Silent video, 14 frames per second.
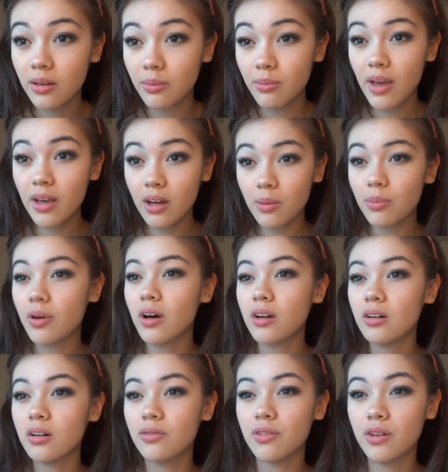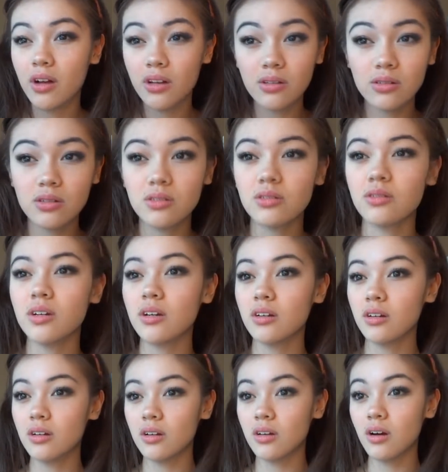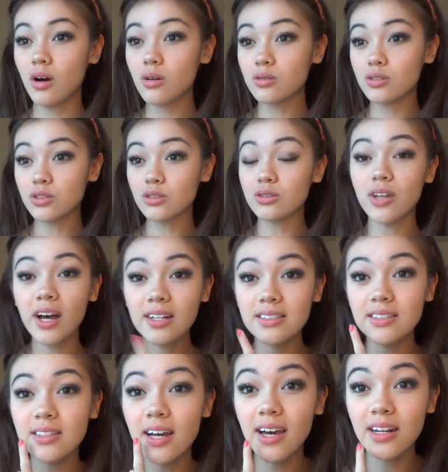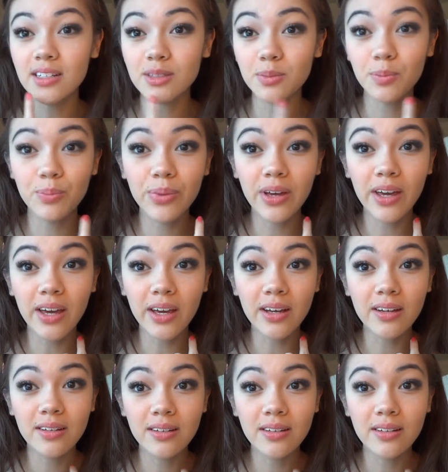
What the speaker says: makeup on if you're not used to it. Oh dude, that side is pink.